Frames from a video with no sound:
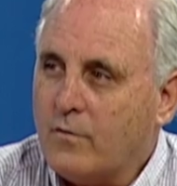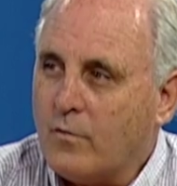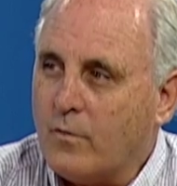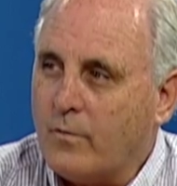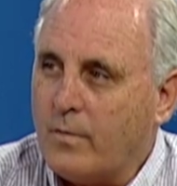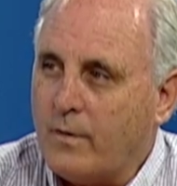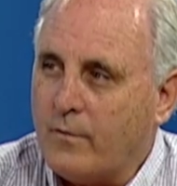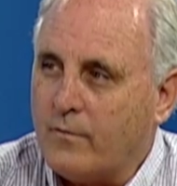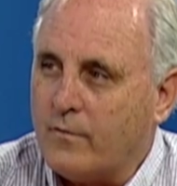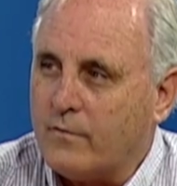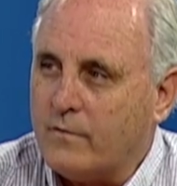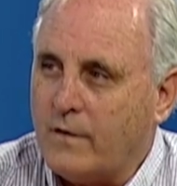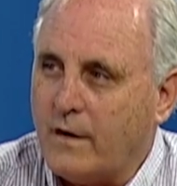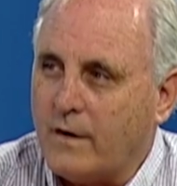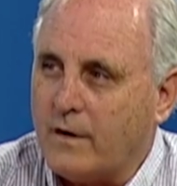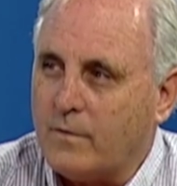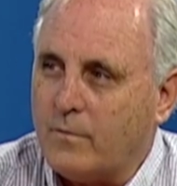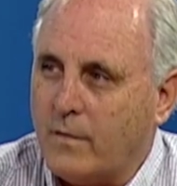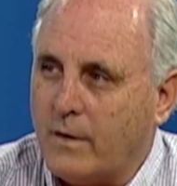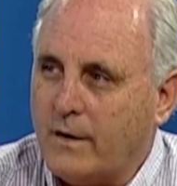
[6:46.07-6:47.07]
where people have
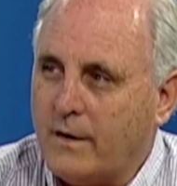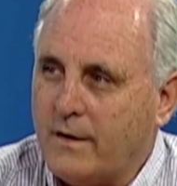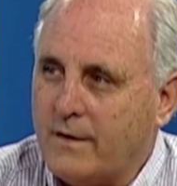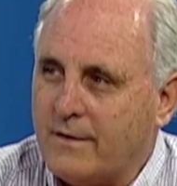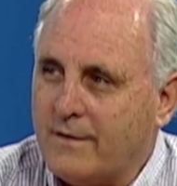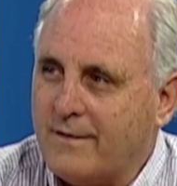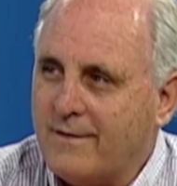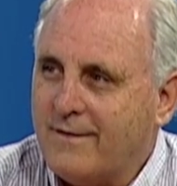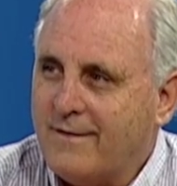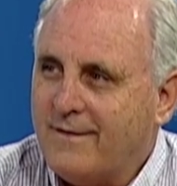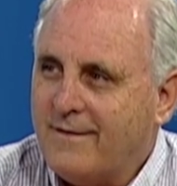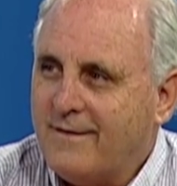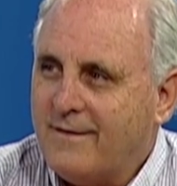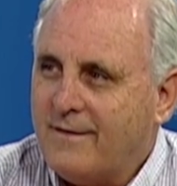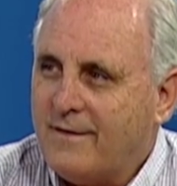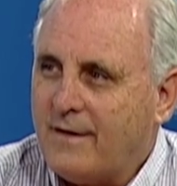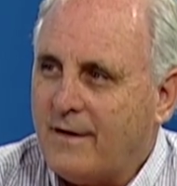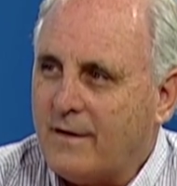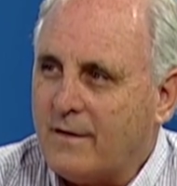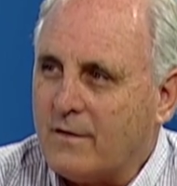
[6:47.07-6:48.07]
taken money and
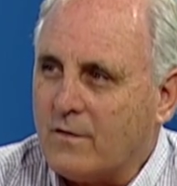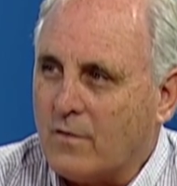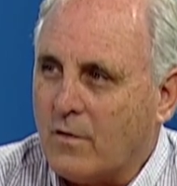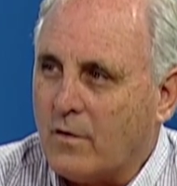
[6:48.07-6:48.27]
and